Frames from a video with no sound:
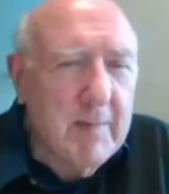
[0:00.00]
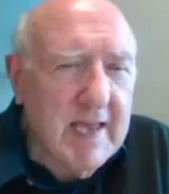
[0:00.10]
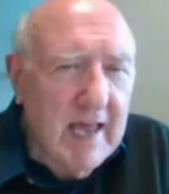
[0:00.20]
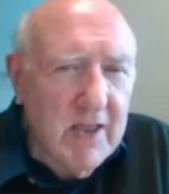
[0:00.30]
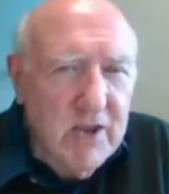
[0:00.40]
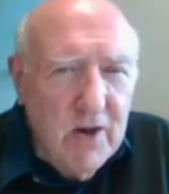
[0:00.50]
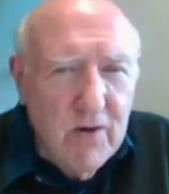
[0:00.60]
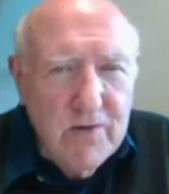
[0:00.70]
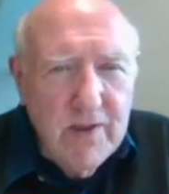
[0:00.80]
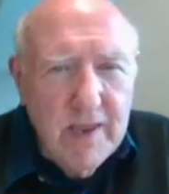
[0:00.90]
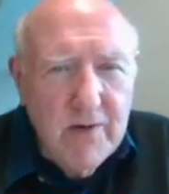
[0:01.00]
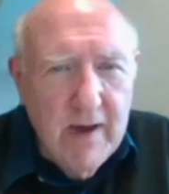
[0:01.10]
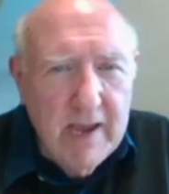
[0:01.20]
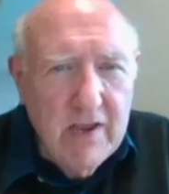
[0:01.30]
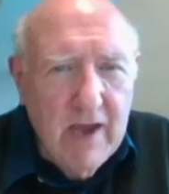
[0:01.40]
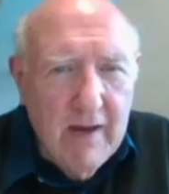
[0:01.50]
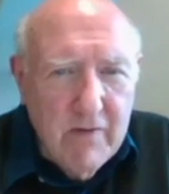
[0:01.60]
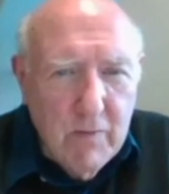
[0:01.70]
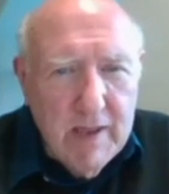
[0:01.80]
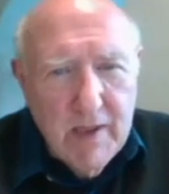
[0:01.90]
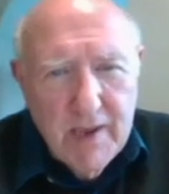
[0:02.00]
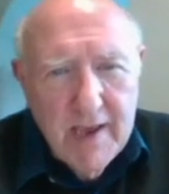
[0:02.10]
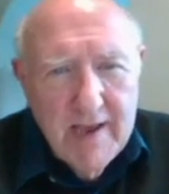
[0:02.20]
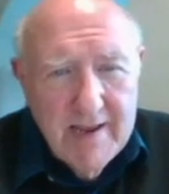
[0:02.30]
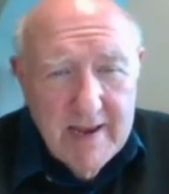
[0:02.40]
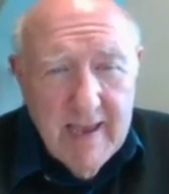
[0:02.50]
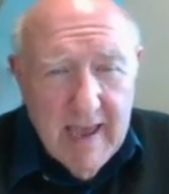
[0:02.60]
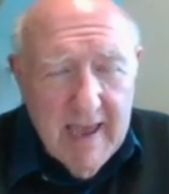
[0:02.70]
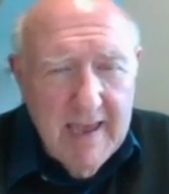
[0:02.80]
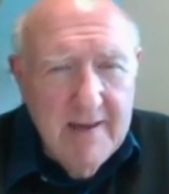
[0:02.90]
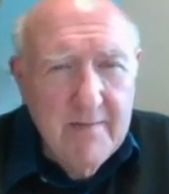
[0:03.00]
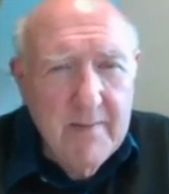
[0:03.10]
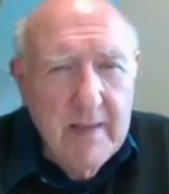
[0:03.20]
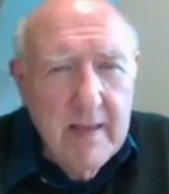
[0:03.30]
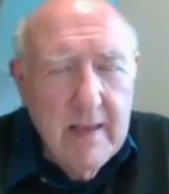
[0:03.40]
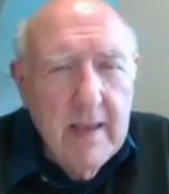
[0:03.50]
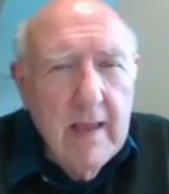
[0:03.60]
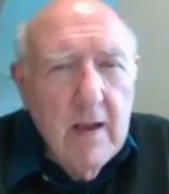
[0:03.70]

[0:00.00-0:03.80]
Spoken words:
Stories Worldwide is broadcast live every Monday night